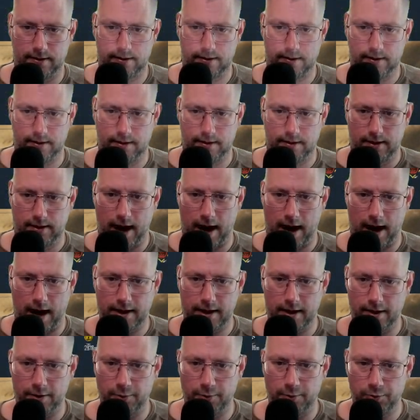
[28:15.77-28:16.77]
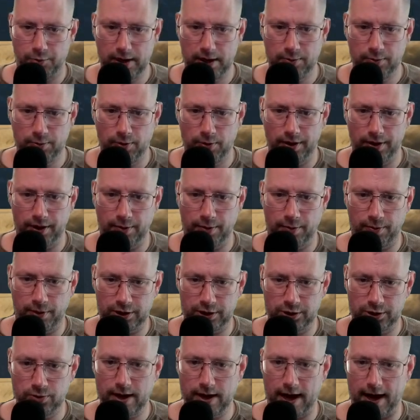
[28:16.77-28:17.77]
I really wonder what you
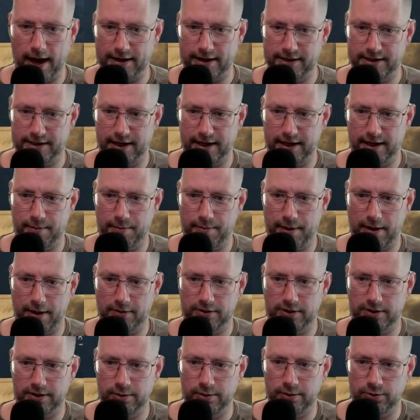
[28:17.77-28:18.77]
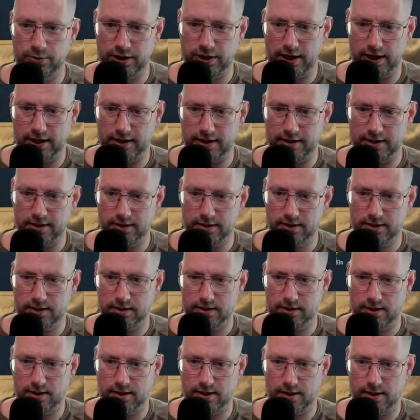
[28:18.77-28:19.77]
guys think about the new changes.
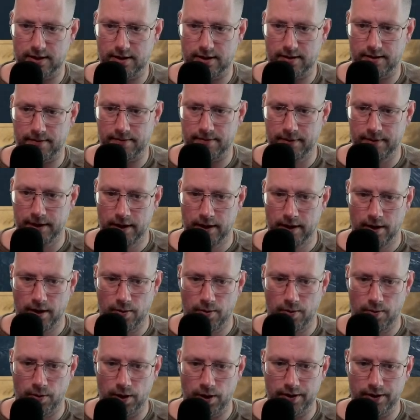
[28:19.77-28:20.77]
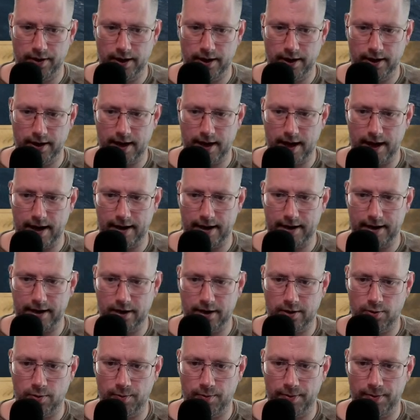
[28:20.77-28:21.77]
One guy
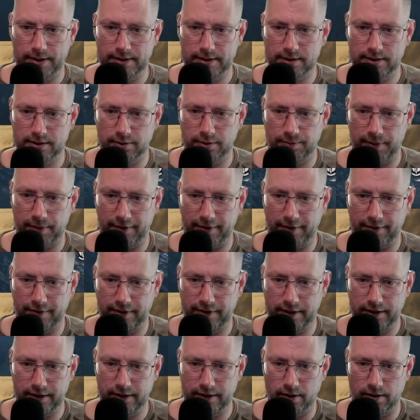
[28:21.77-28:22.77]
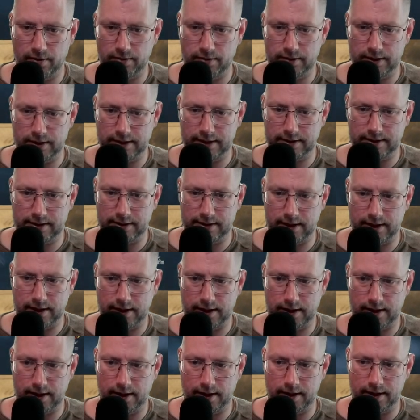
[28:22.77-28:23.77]
commented on my video
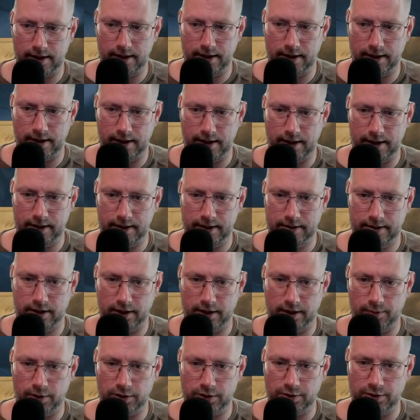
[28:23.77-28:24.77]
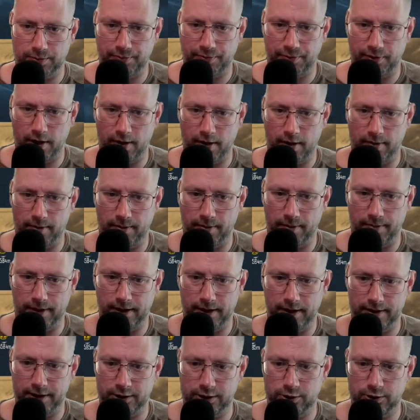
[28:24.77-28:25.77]
that he thought it was a problem
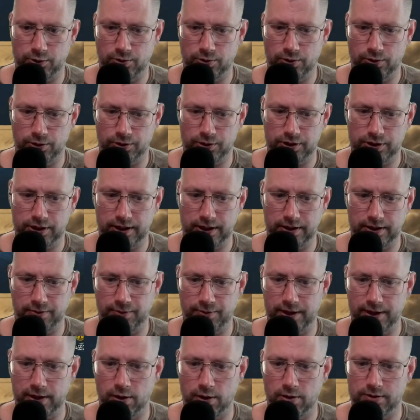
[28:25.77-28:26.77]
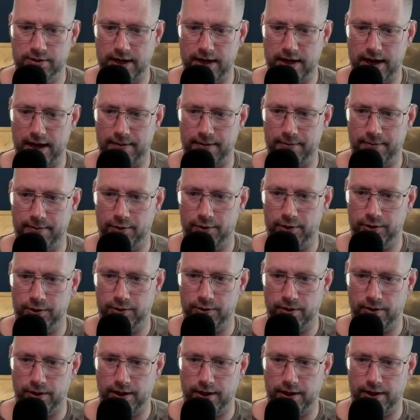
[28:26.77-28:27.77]
that you could not see the reload time on
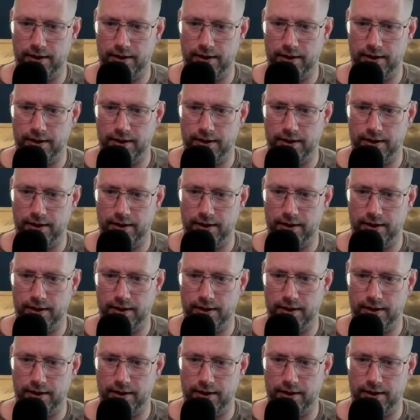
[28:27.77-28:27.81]
your